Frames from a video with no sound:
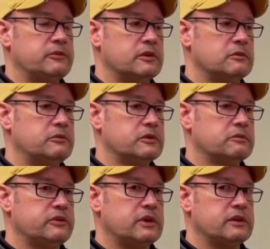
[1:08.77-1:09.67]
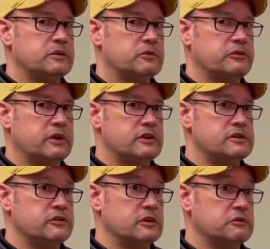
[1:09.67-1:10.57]
So service connected
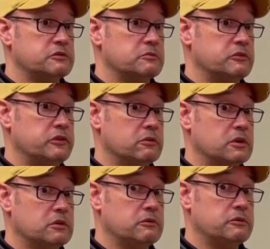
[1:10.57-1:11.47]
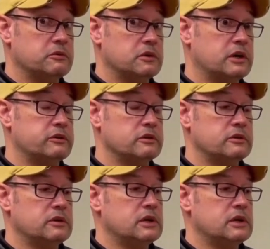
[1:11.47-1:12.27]
percentages go from 0 through 100.